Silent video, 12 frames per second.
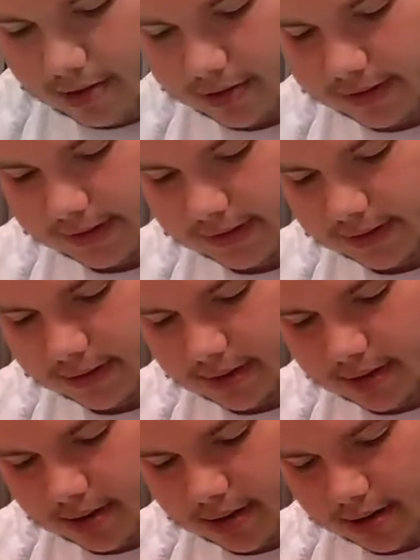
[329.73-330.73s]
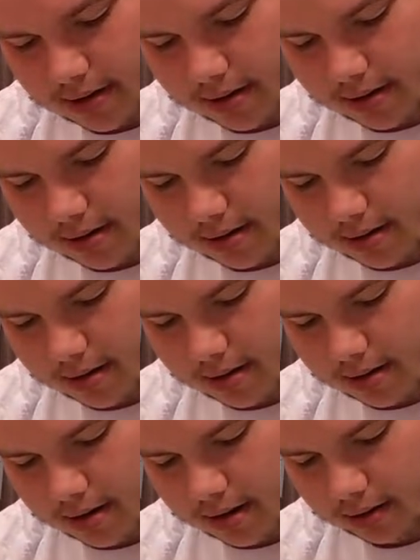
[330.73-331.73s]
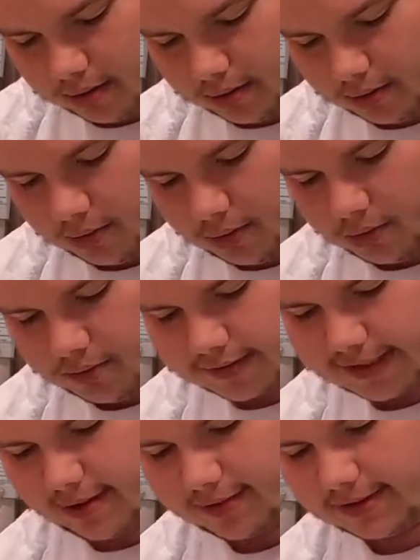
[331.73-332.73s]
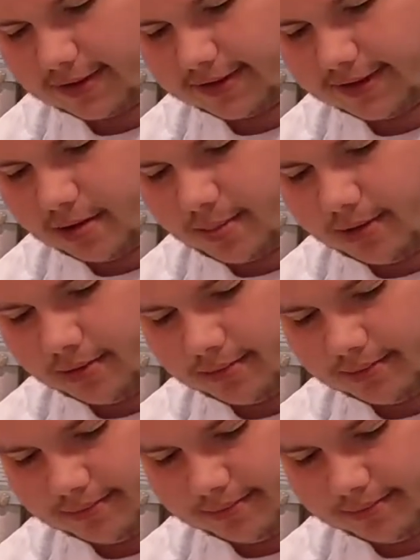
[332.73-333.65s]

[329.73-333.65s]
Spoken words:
then you just cut a little hole. See how it starts to come out?